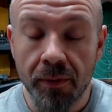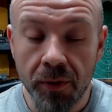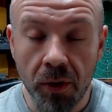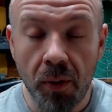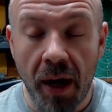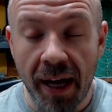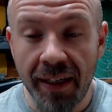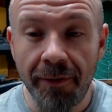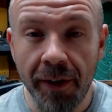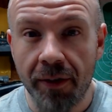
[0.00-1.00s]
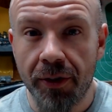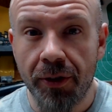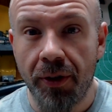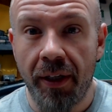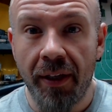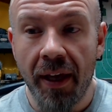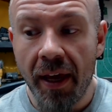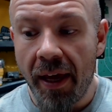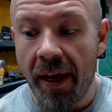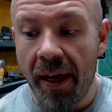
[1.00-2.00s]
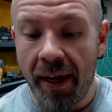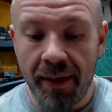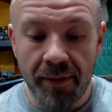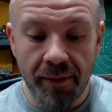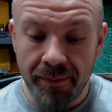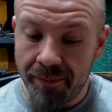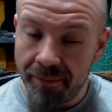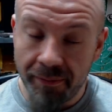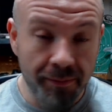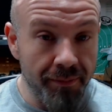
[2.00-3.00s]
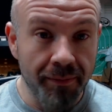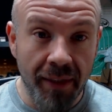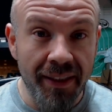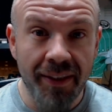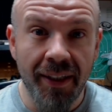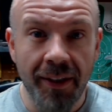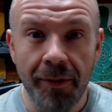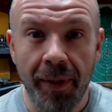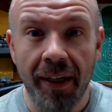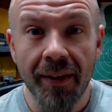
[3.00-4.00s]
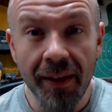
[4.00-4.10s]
So I definitely understood it, and I said, send it to me.